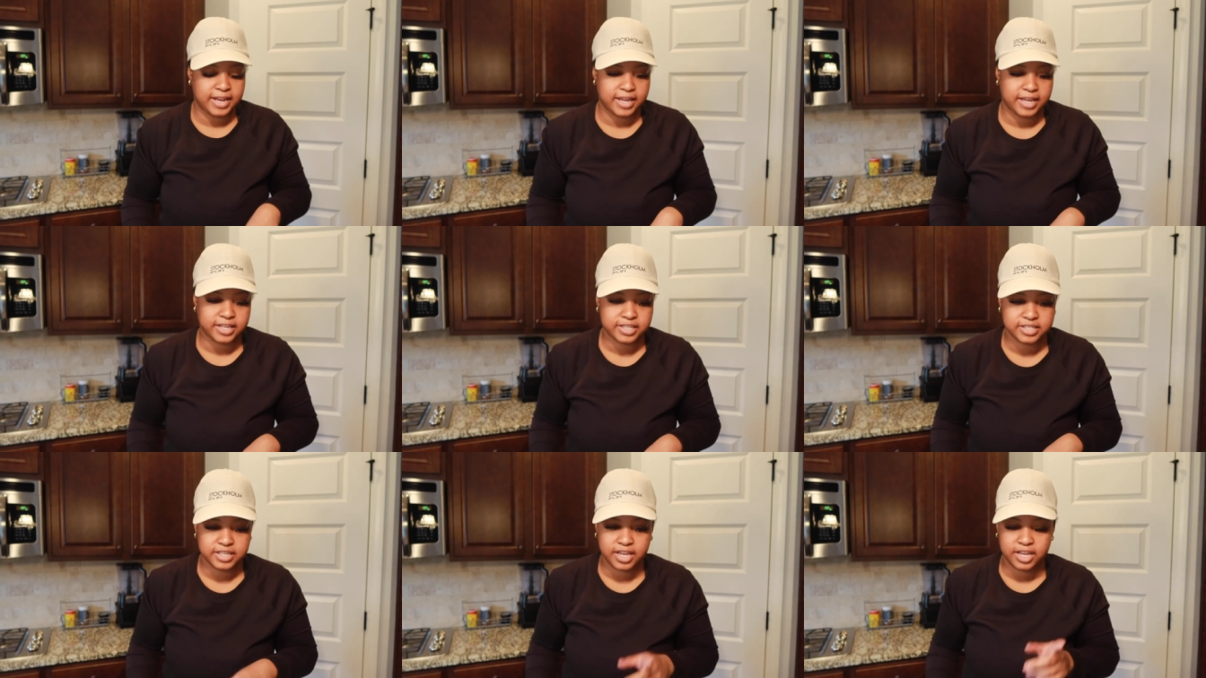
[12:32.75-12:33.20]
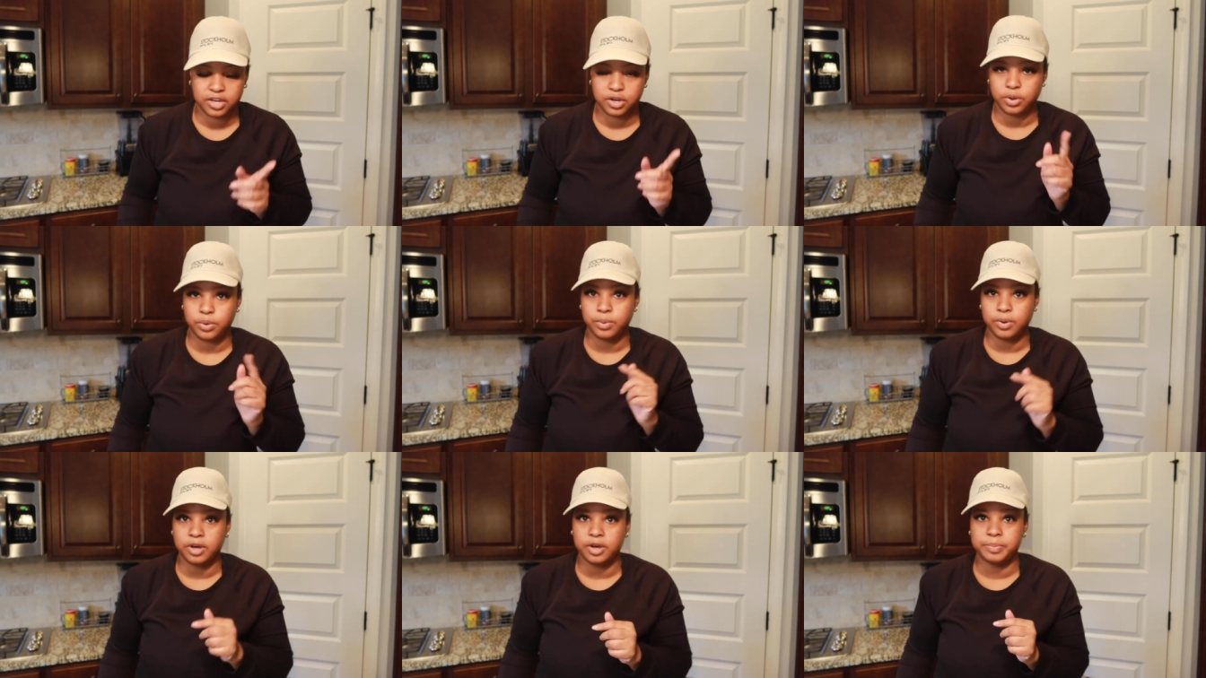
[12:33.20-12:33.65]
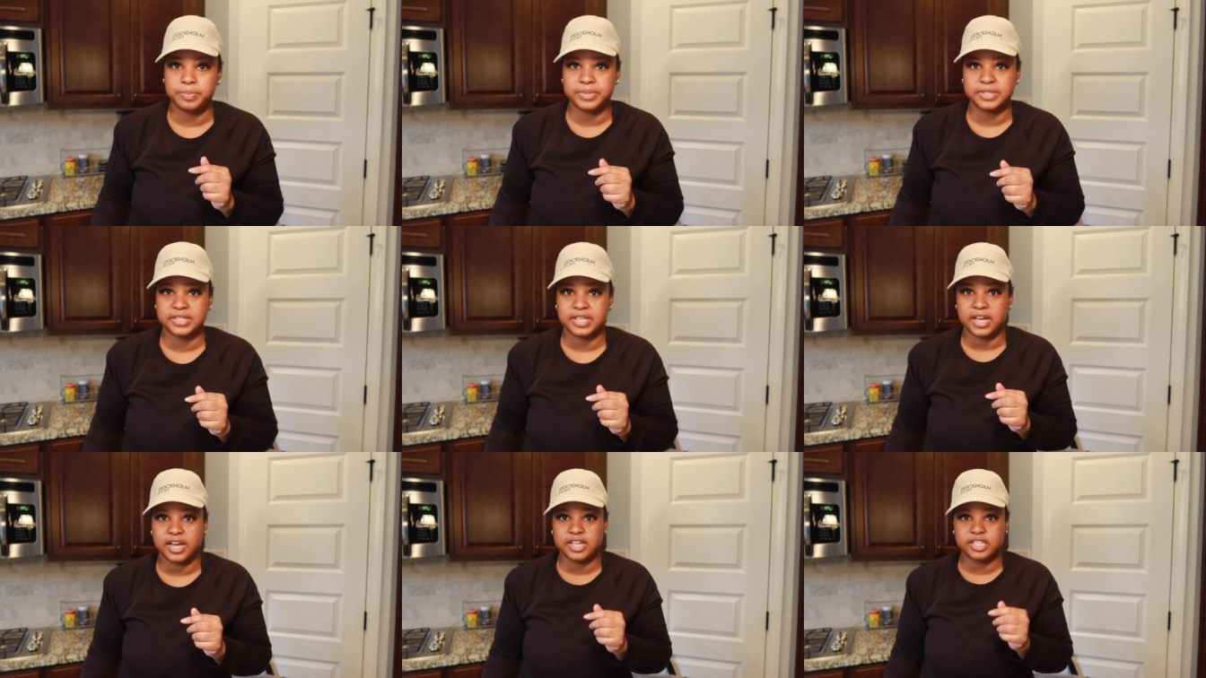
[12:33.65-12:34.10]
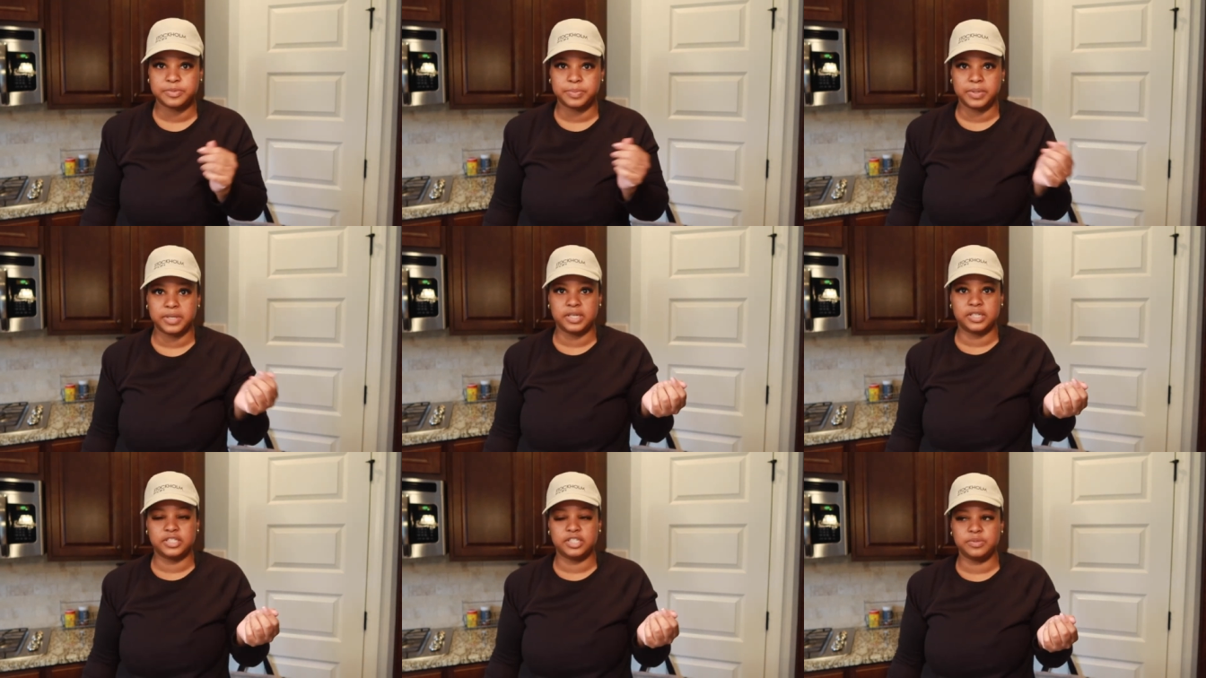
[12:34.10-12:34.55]
I actually had to go up a size
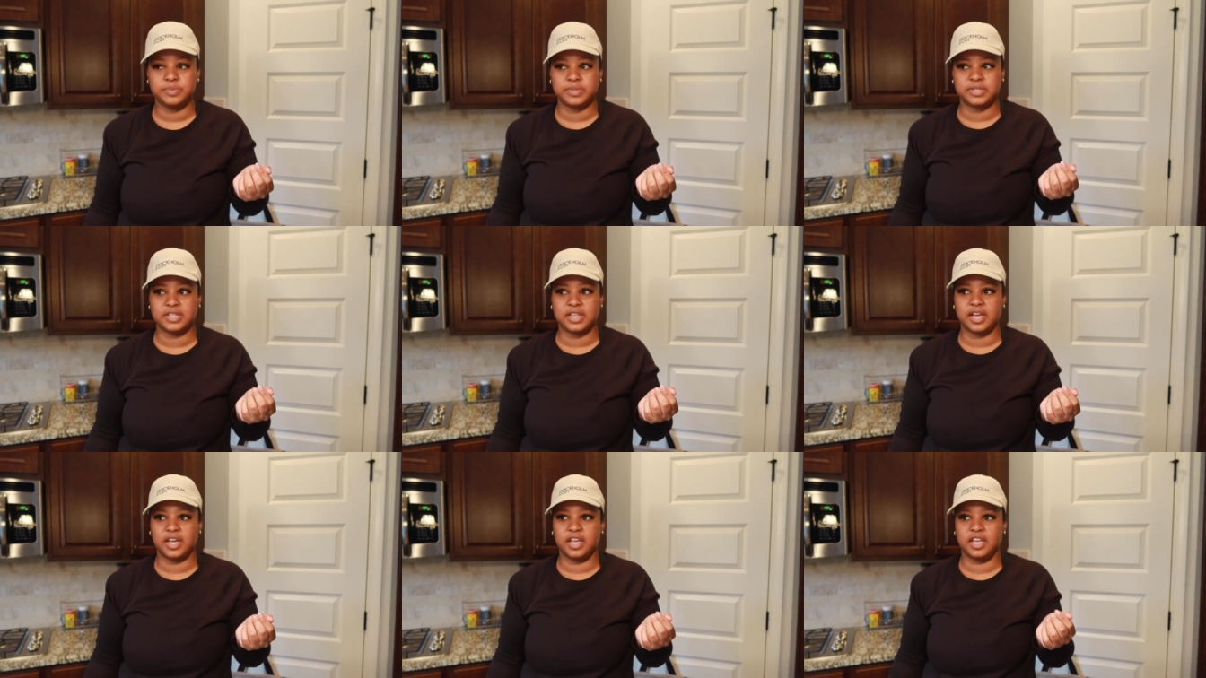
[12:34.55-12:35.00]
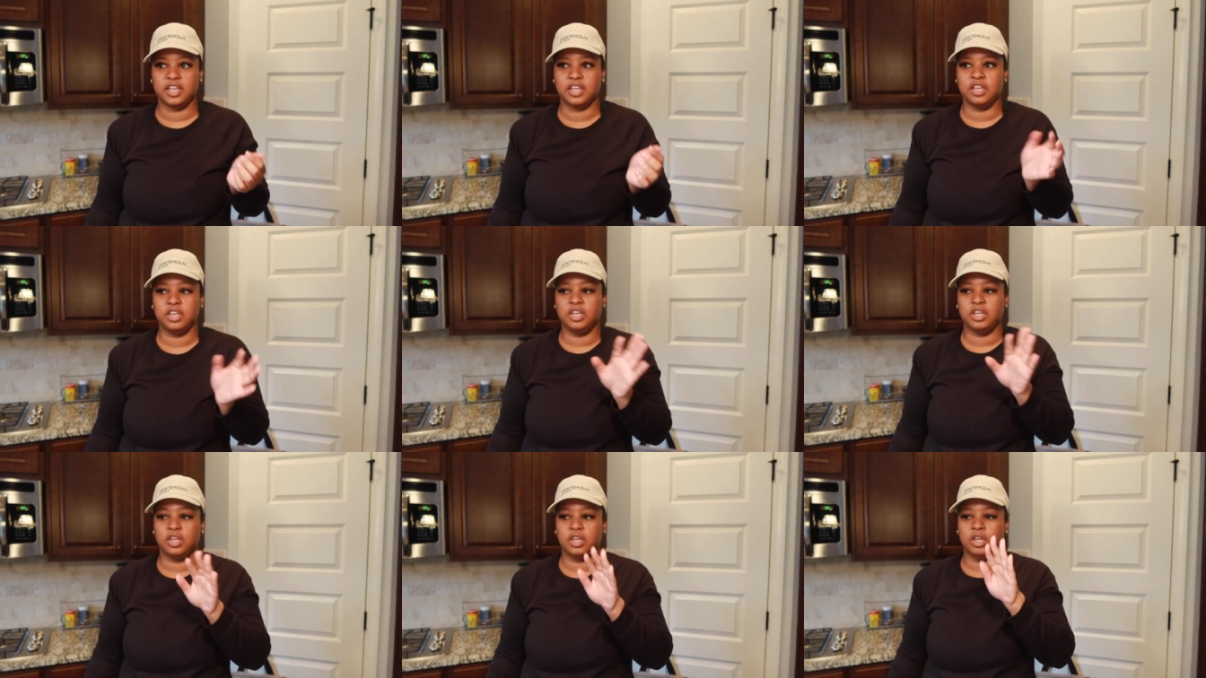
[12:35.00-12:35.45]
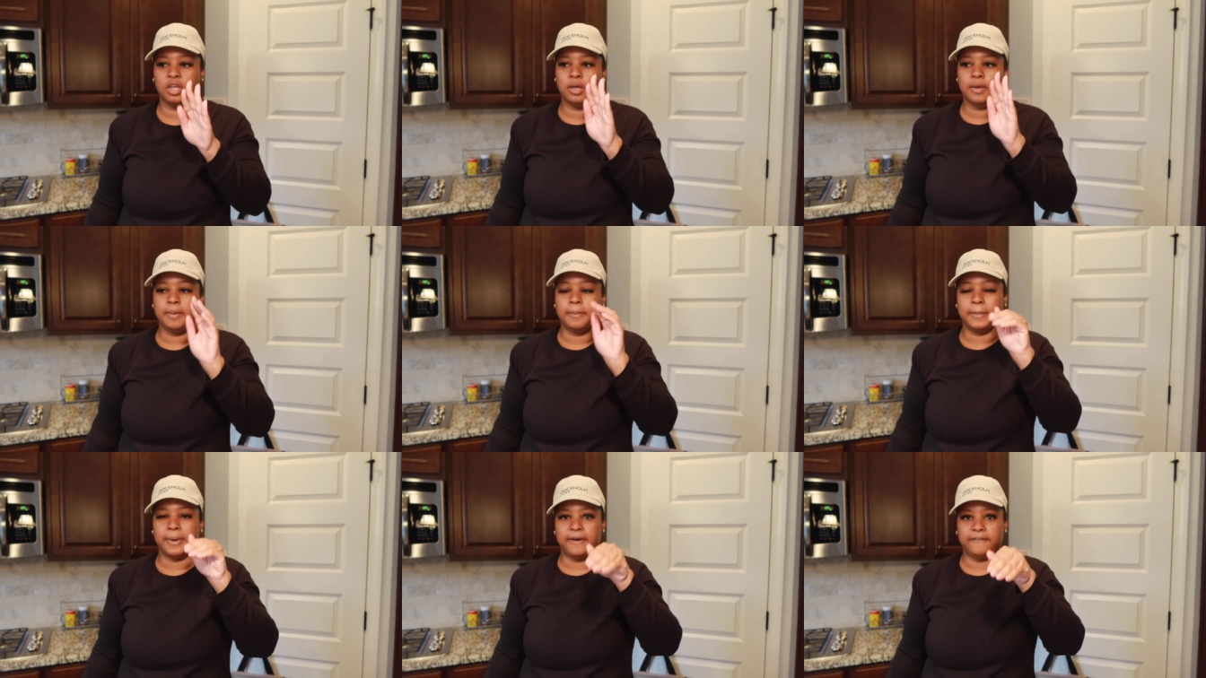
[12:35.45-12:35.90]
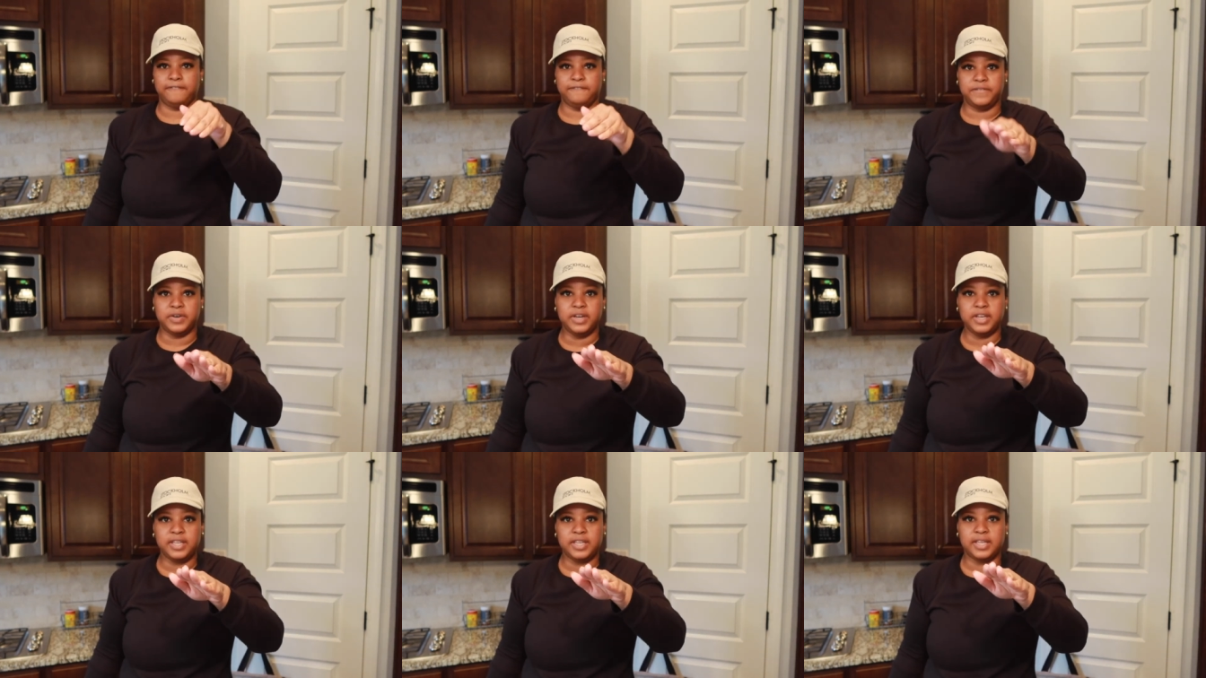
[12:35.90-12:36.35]
because it was like my
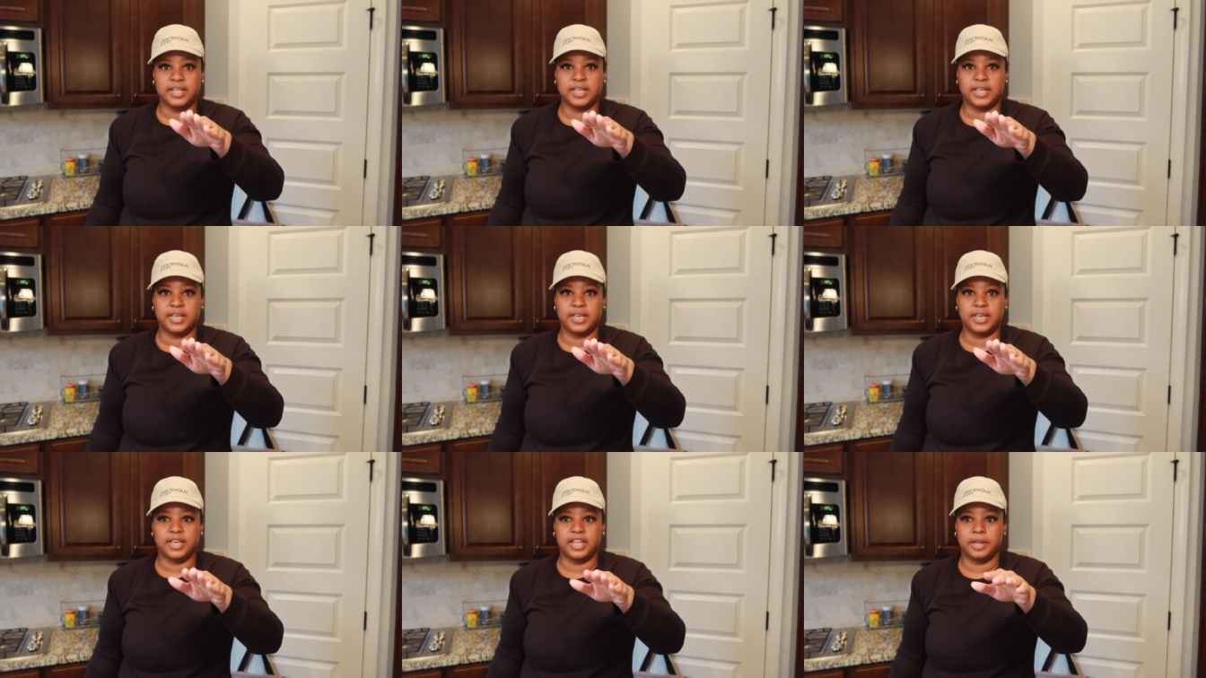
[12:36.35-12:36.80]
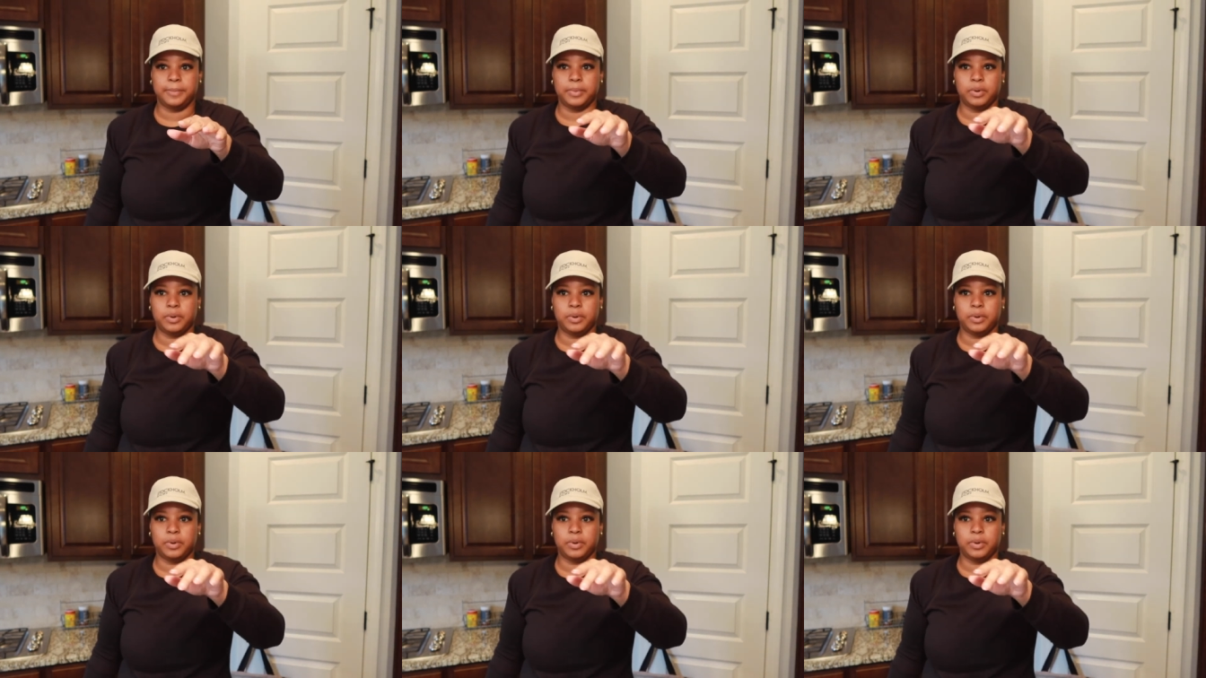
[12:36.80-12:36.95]
foot can get in it.